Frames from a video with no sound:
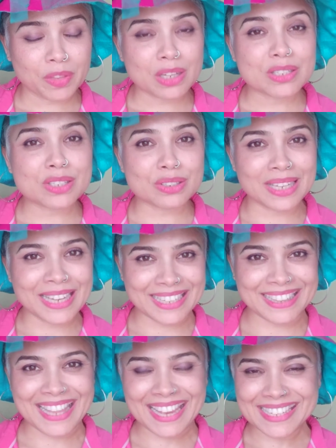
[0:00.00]
So
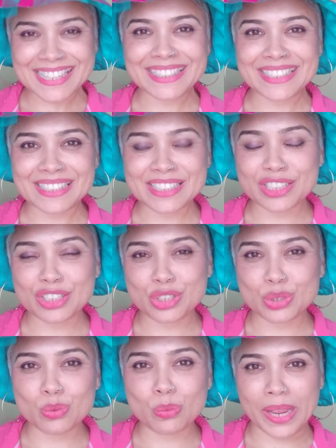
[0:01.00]
let that adult in
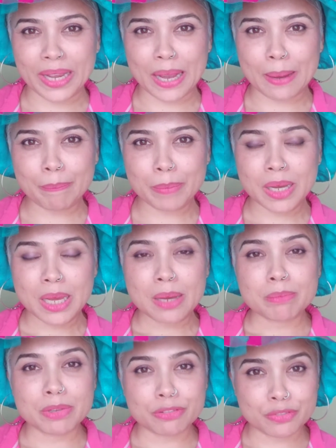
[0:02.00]
you wake up
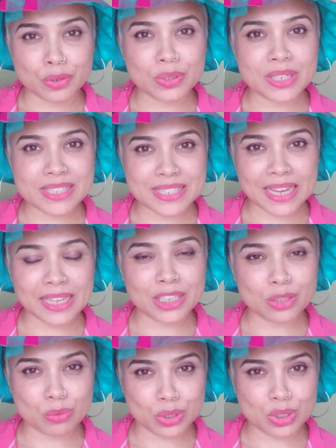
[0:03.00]
before
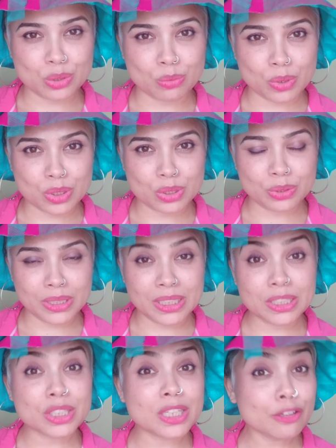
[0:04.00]
deciding what you want to
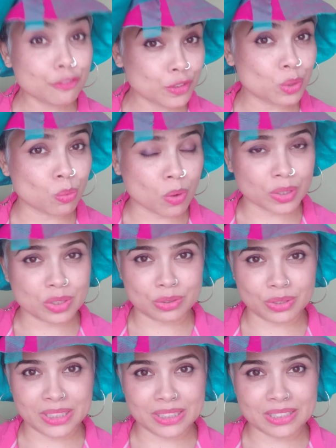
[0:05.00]
eat, if you want to
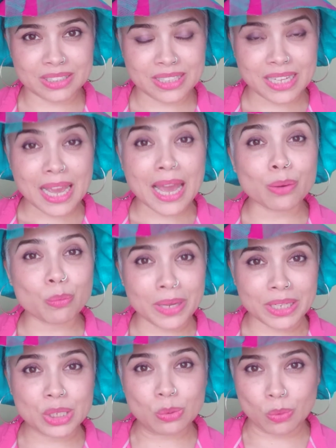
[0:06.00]
eat, and
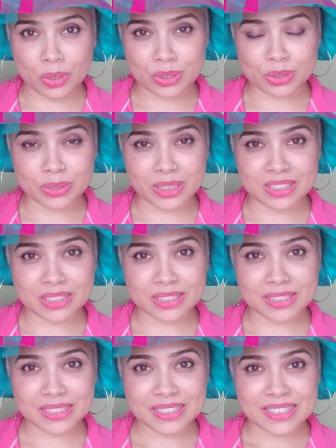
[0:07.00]
when you want to eat.
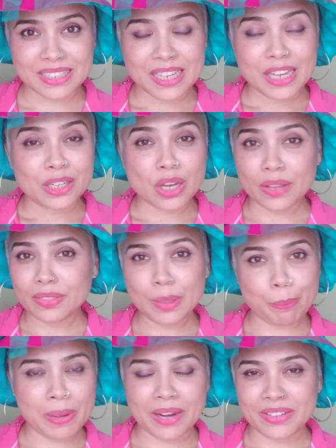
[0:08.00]
Not the
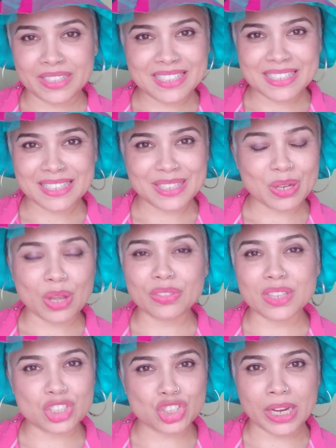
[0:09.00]
parent,
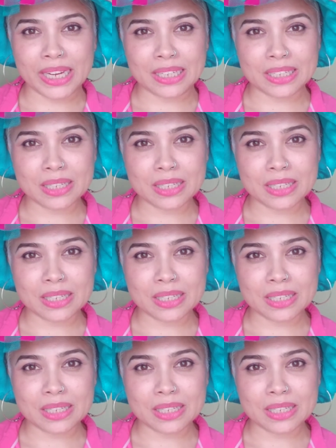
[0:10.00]
not the child.